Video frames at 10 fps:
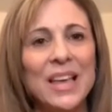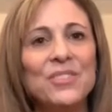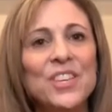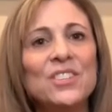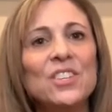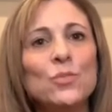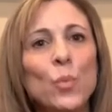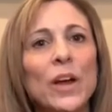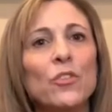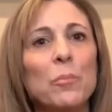This is
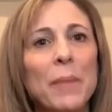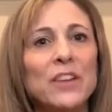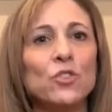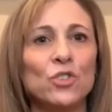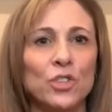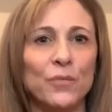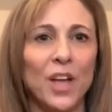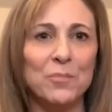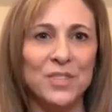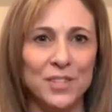where the mental shift
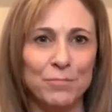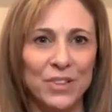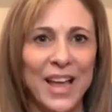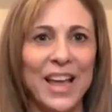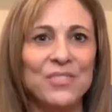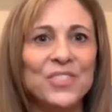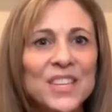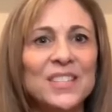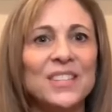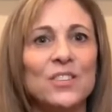comes into play, and
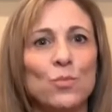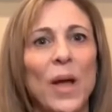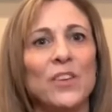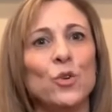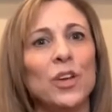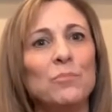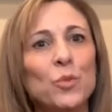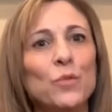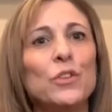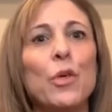this is when you can
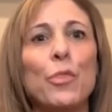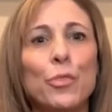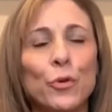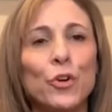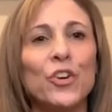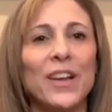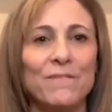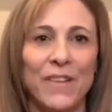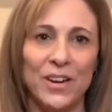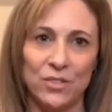move to the 3rd
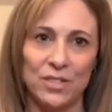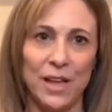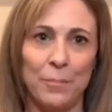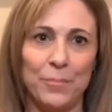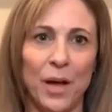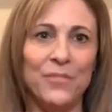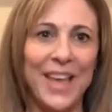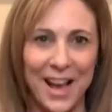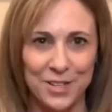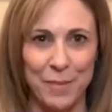and final step of
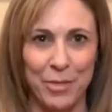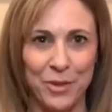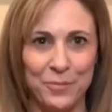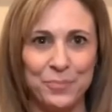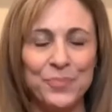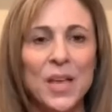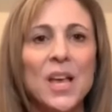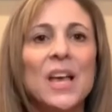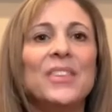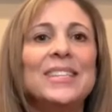the ACT method.
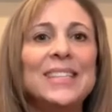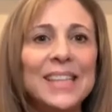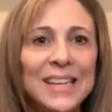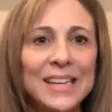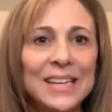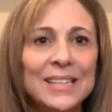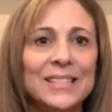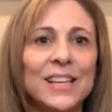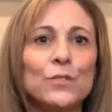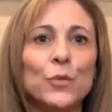The T
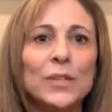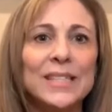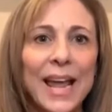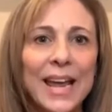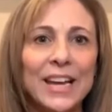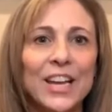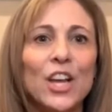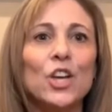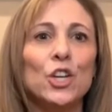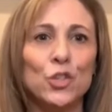stands for take
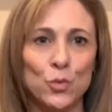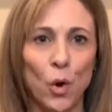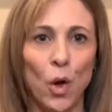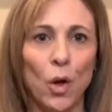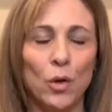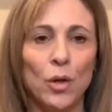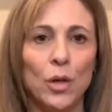control.